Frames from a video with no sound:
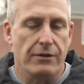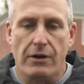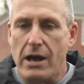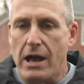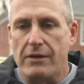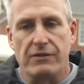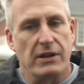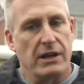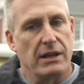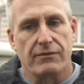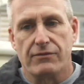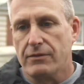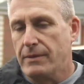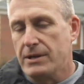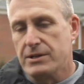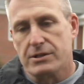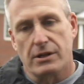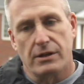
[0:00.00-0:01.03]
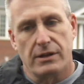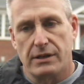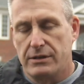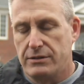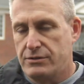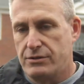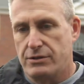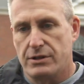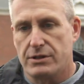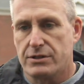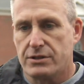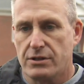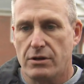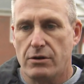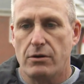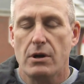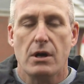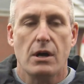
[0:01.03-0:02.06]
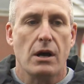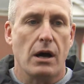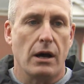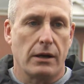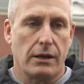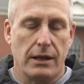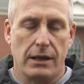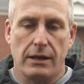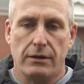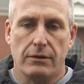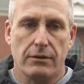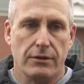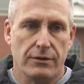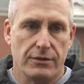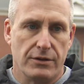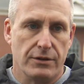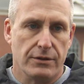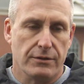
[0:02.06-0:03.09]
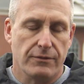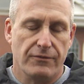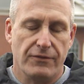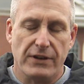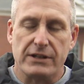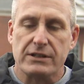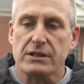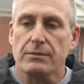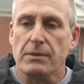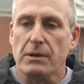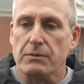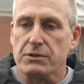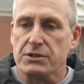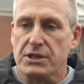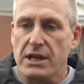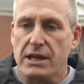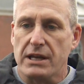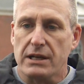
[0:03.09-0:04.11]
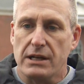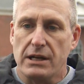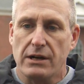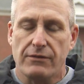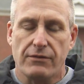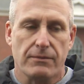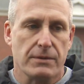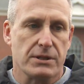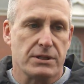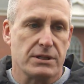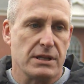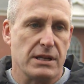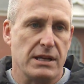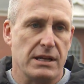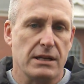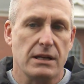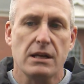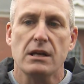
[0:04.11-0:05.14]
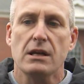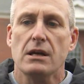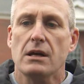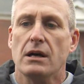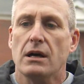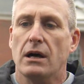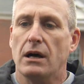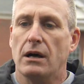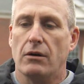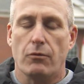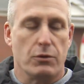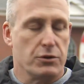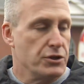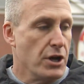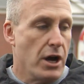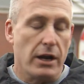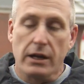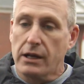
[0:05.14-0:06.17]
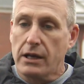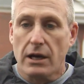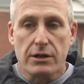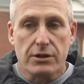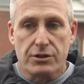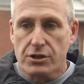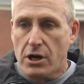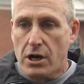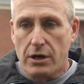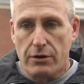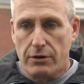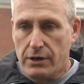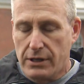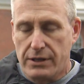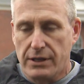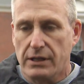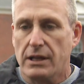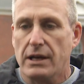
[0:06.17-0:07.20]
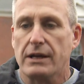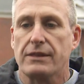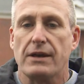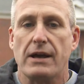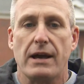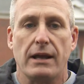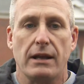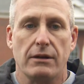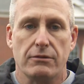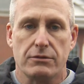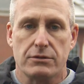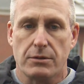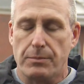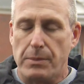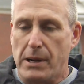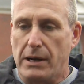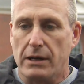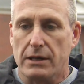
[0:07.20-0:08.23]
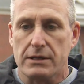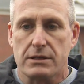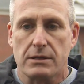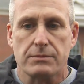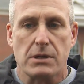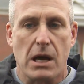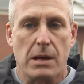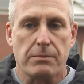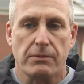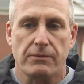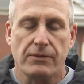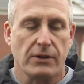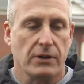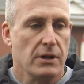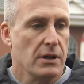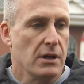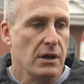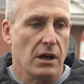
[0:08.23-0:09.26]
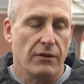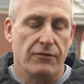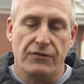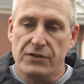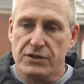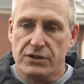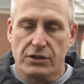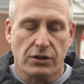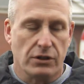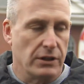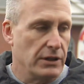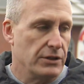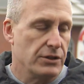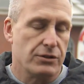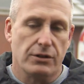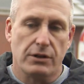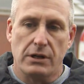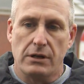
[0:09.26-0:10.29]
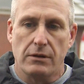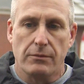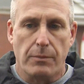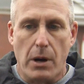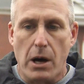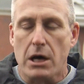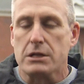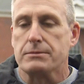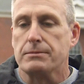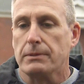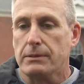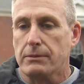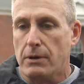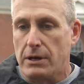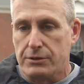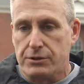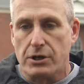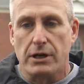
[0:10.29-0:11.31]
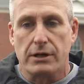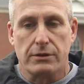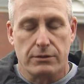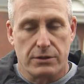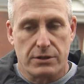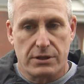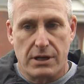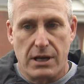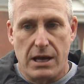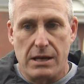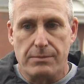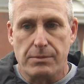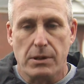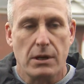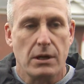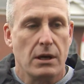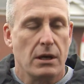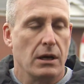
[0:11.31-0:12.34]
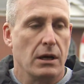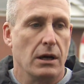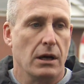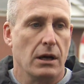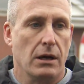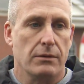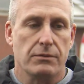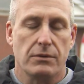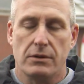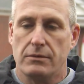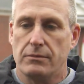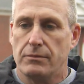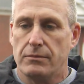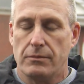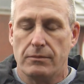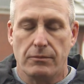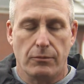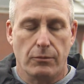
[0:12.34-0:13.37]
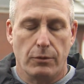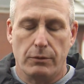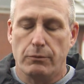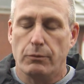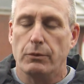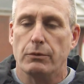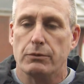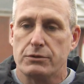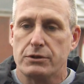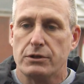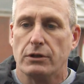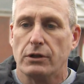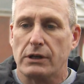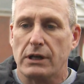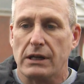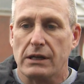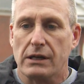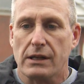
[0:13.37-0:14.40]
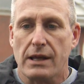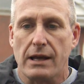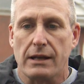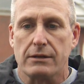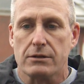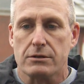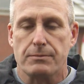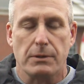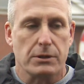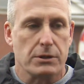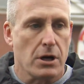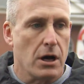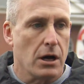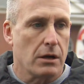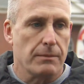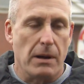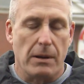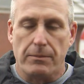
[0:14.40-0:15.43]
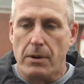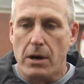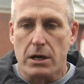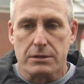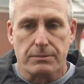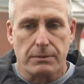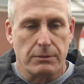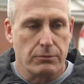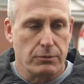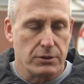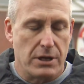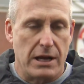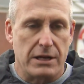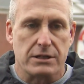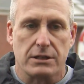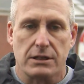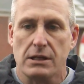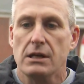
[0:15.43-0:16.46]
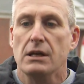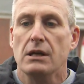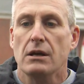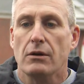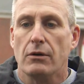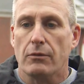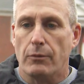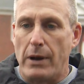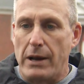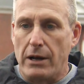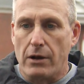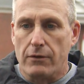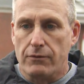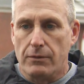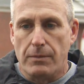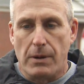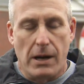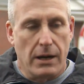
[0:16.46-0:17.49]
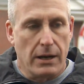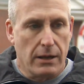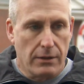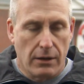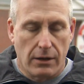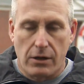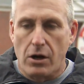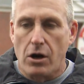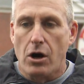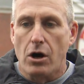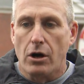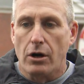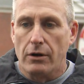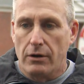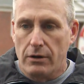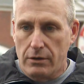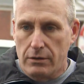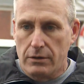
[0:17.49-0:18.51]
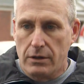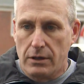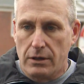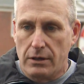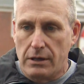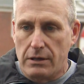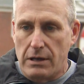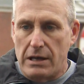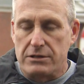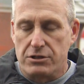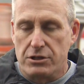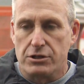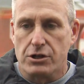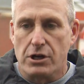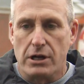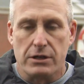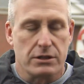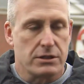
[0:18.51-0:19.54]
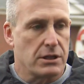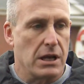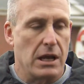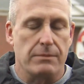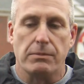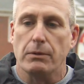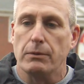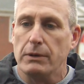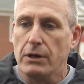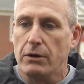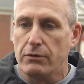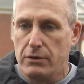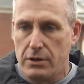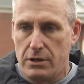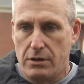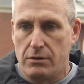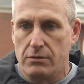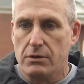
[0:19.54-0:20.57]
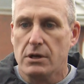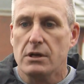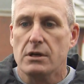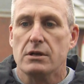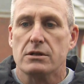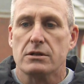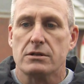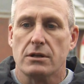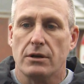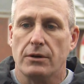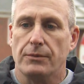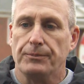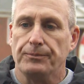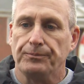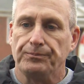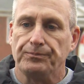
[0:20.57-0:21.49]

I don't have any information on the injuries. So, again, the victim that was taken here from the scene was not a gunshot or anything like that. It was apparently some type of a physical injury, possibly while trying to escape. We're still looking into that. There's been talk about possibly was actually ran over by a car as she tried to escape, but we don't know. So,